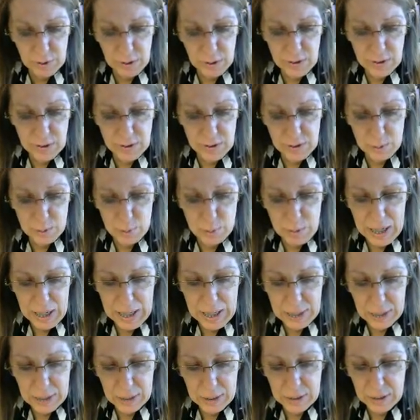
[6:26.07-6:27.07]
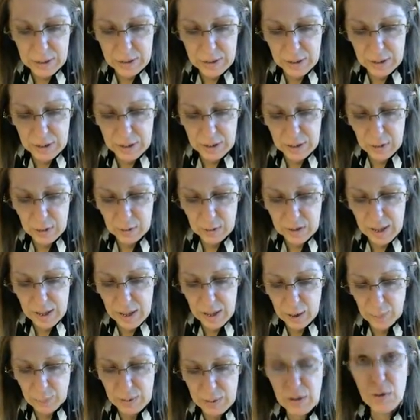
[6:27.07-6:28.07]
It says Meg is a single
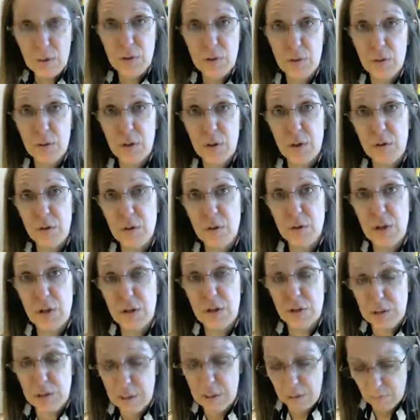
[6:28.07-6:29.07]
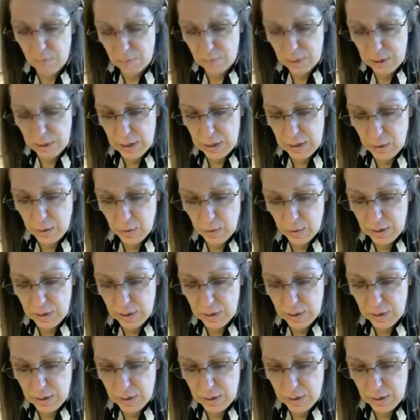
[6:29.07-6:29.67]
taxpayer during 2017.